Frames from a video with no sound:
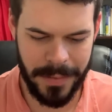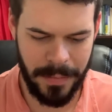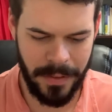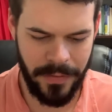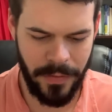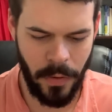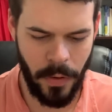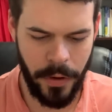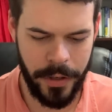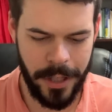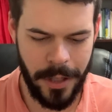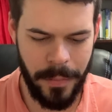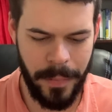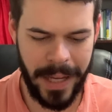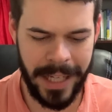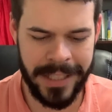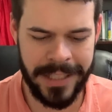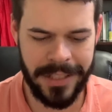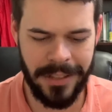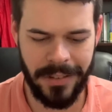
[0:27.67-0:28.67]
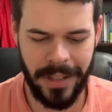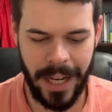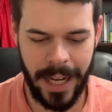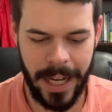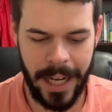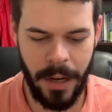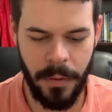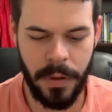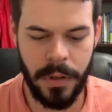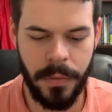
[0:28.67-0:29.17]
before you based on
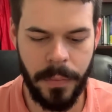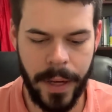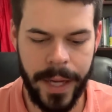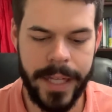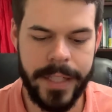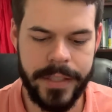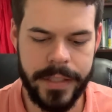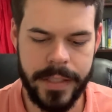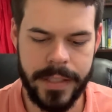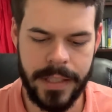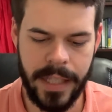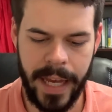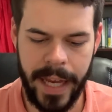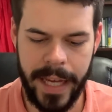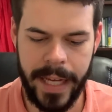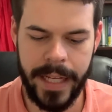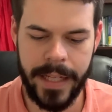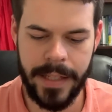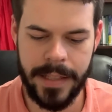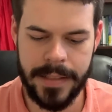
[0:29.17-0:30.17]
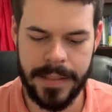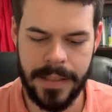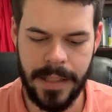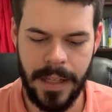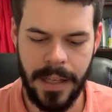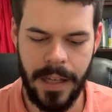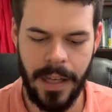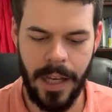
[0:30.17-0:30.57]
our righteous acts,